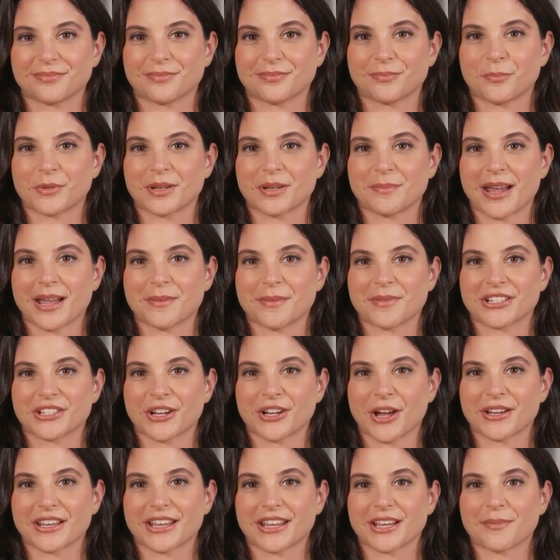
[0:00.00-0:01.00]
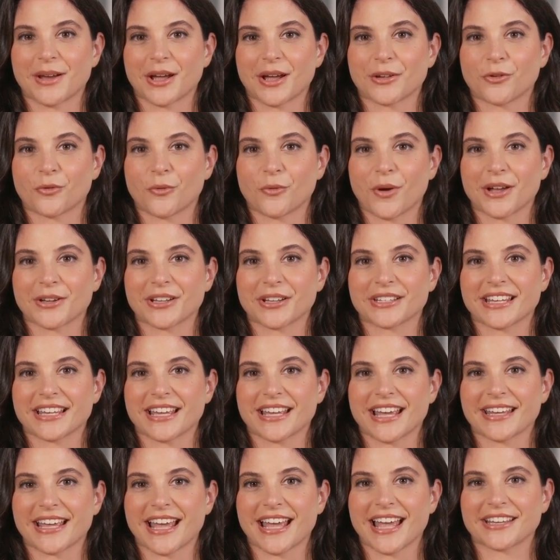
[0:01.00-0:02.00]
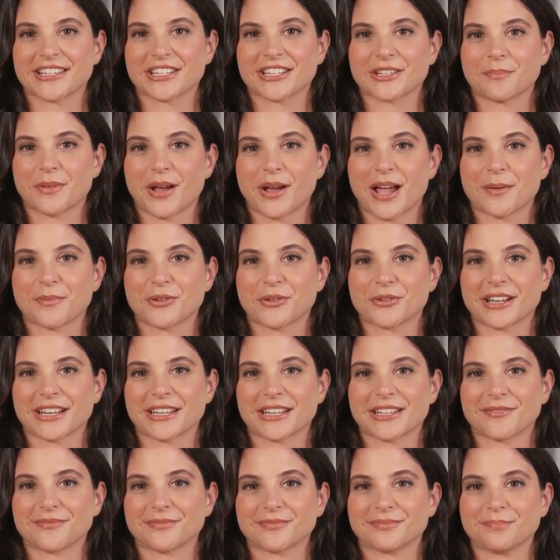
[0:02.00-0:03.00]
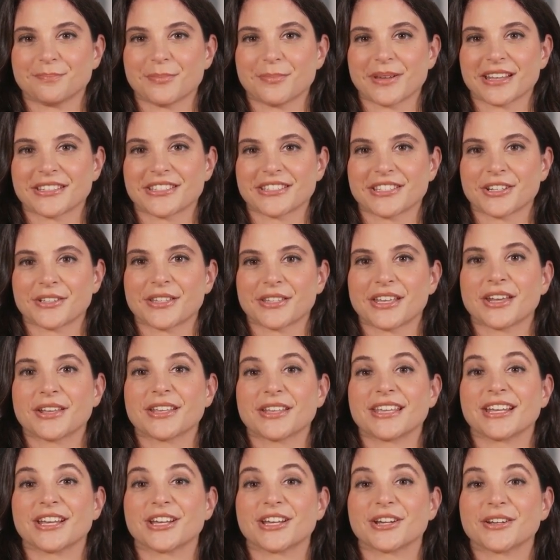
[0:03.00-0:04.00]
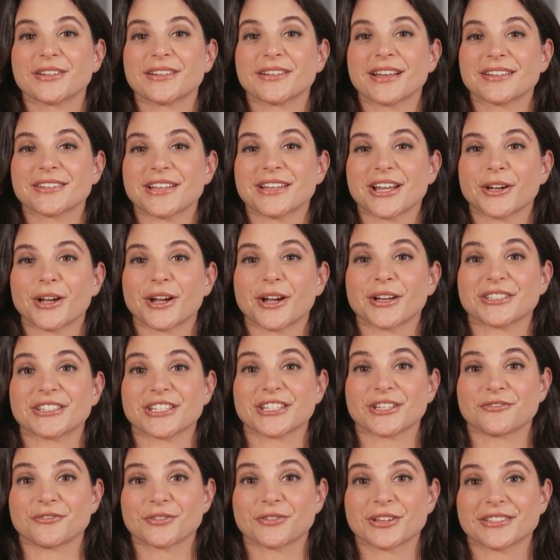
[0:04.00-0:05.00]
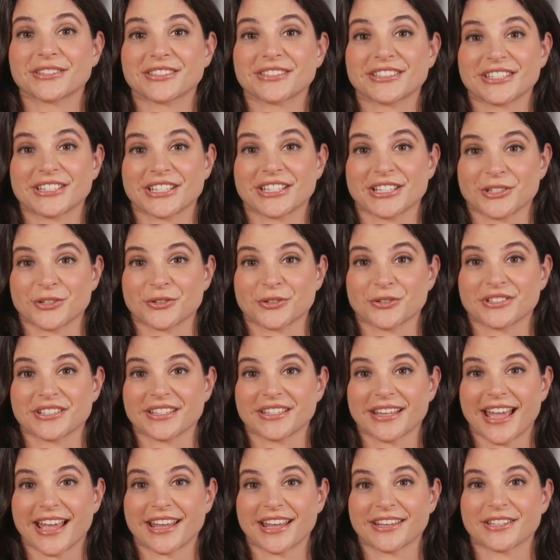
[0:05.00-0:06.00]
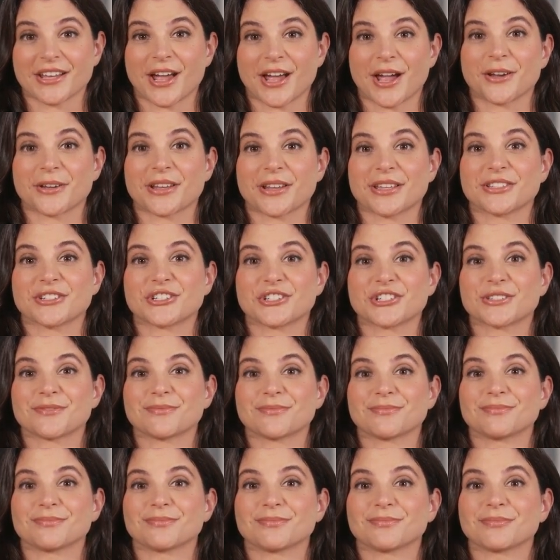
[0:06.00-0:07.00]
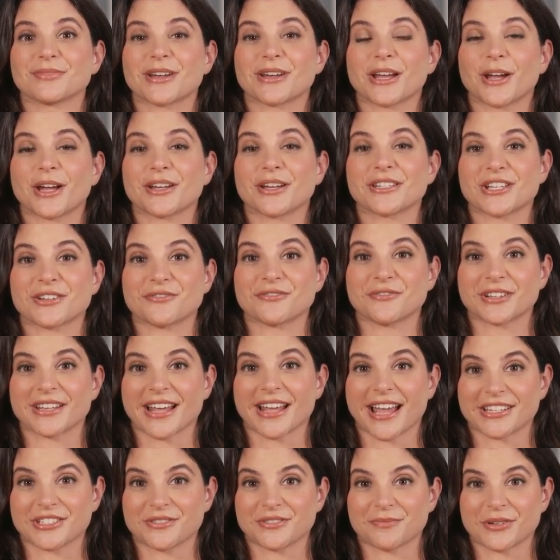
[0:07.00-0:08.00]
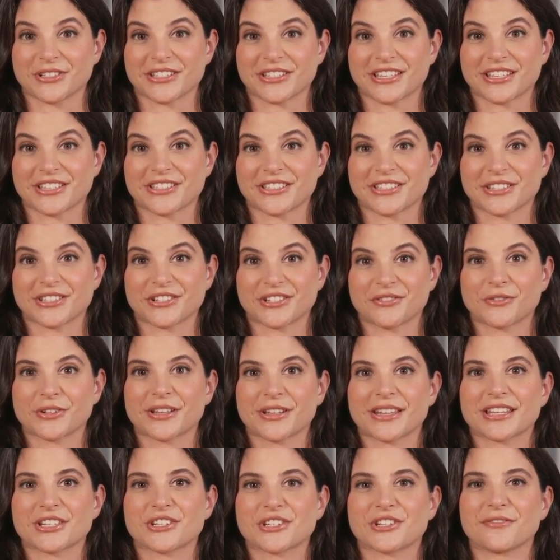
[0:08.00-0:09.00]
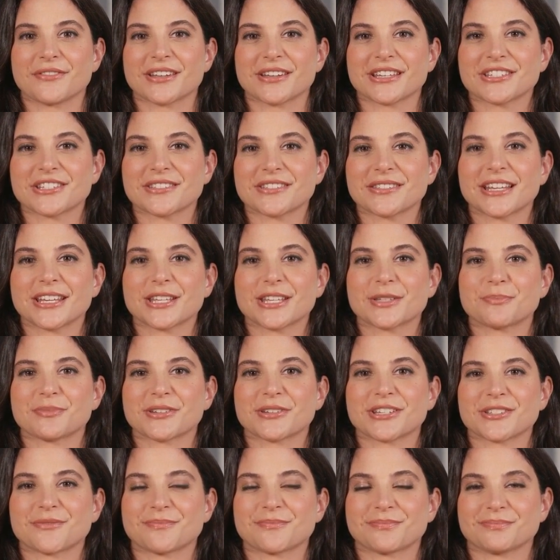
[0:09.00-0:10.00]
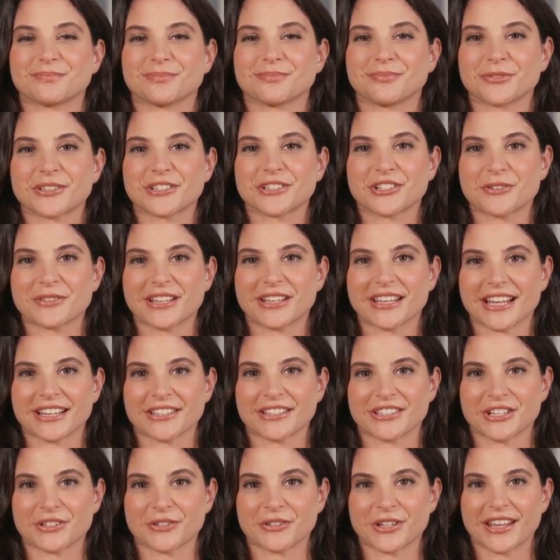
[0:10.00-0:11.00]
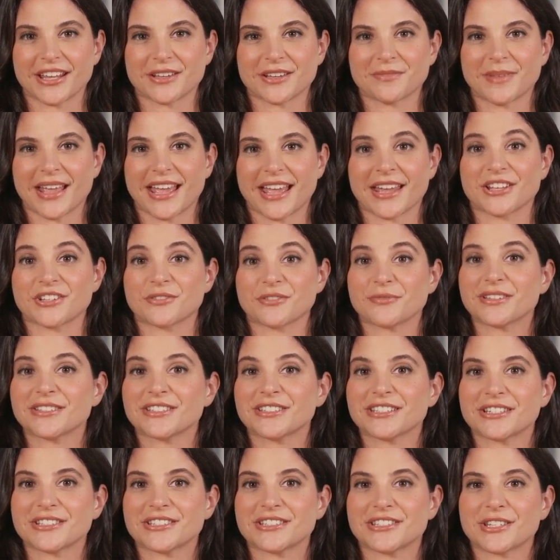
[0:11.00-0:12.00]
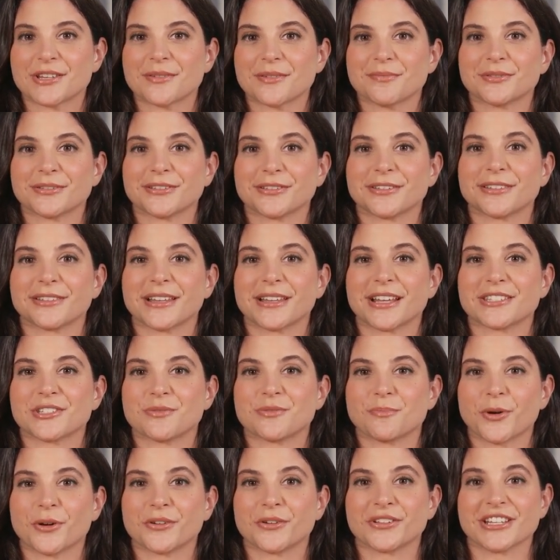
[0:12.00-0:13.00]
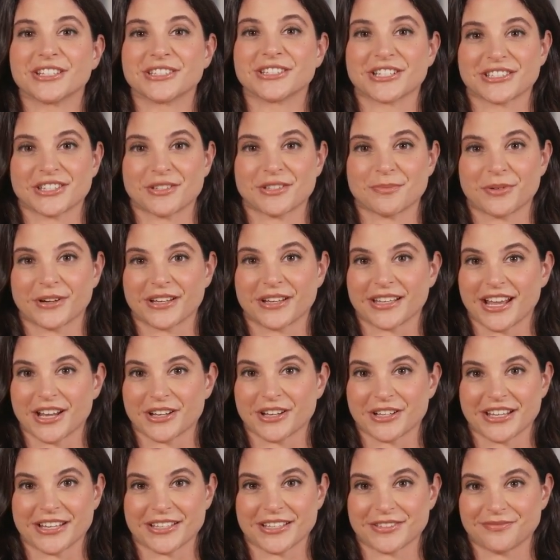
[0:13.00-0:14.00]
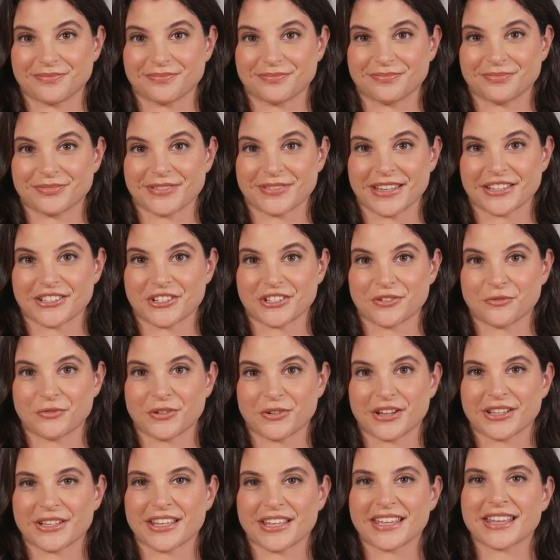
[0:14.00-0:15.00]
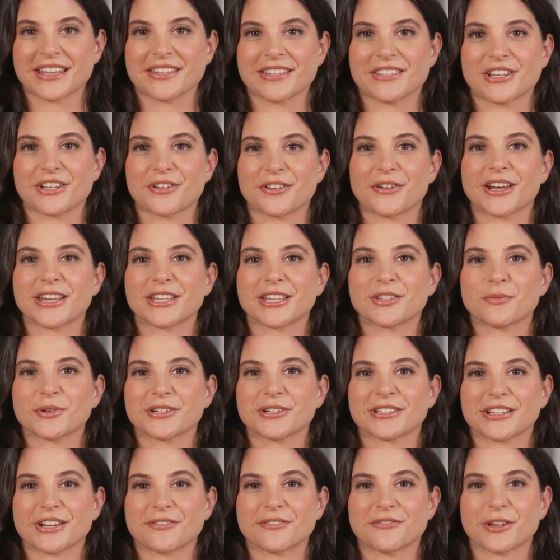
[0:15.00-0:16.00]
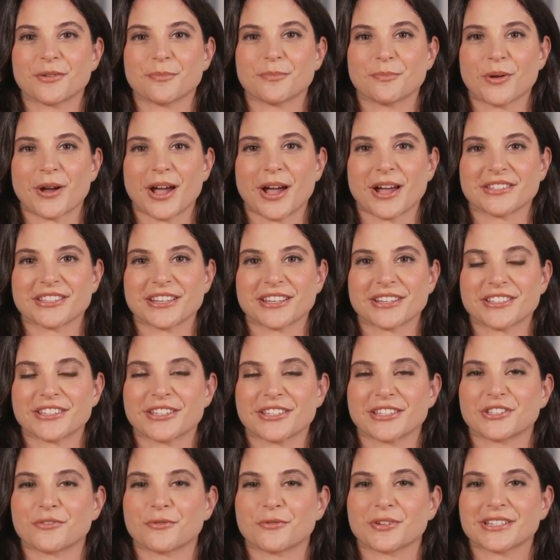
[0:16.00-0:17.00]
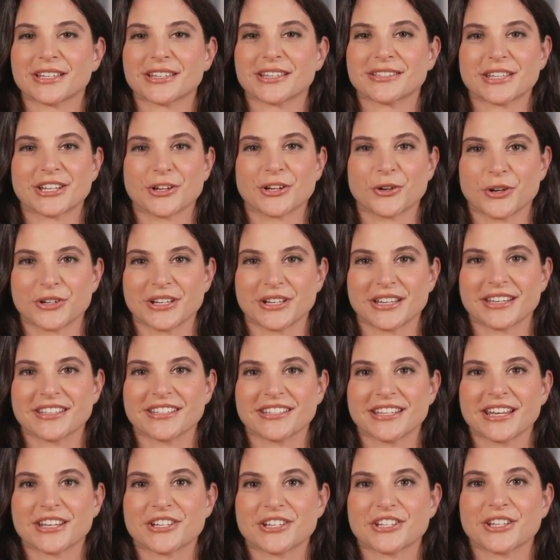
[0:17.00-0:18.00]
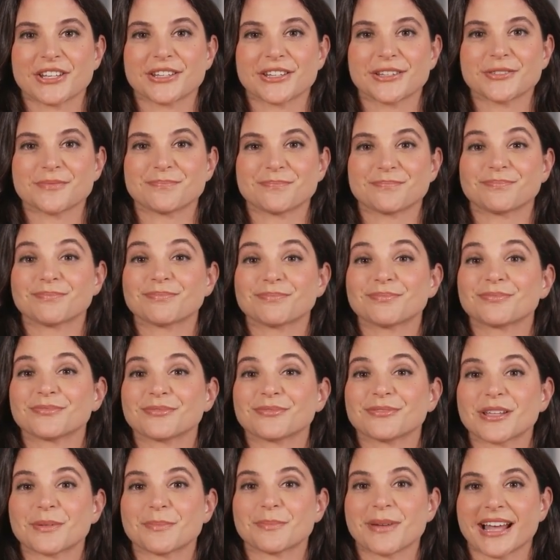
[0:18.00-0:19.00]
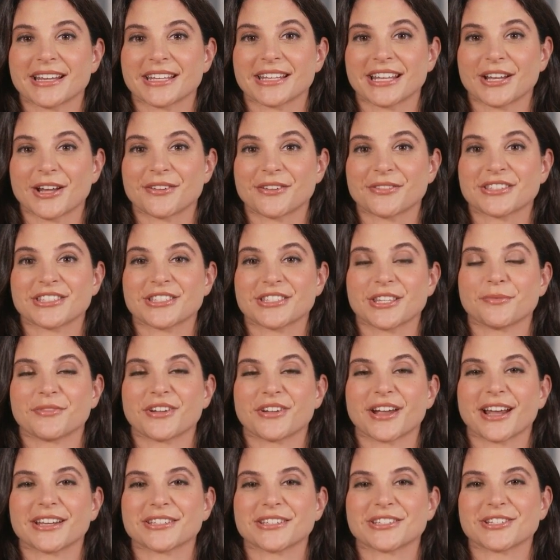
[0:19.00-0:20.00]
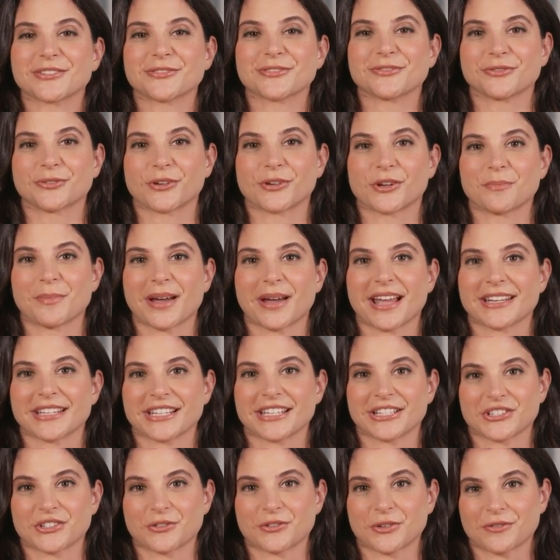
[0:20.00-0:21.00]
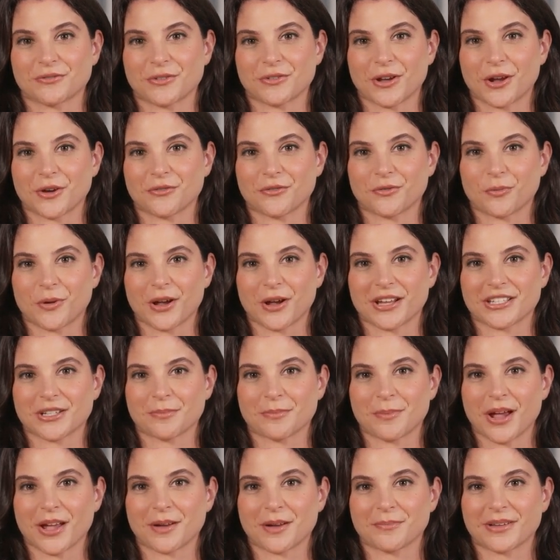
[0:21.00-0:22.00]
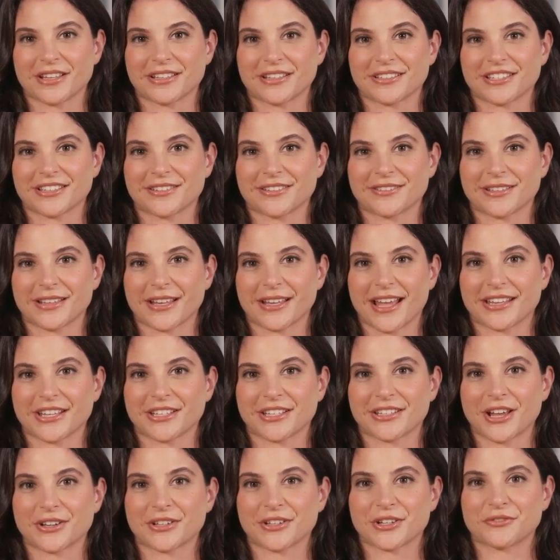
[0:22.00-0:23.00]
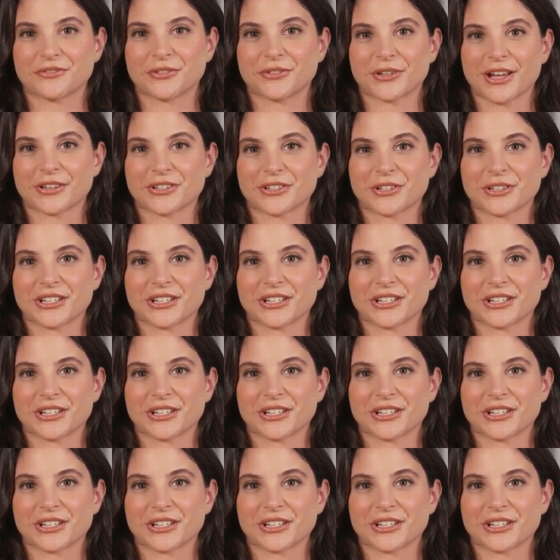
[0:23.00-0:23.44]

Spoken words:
We may be talking about quality and anti-bribery, but it's clear here that there are different skills and knowledge. There are different expertises for each of these themes. So the integrated management system, it's multidisciplinary. It's really integrated with different processes within the organization. Depending on the subject, you may need to involve one department and another for other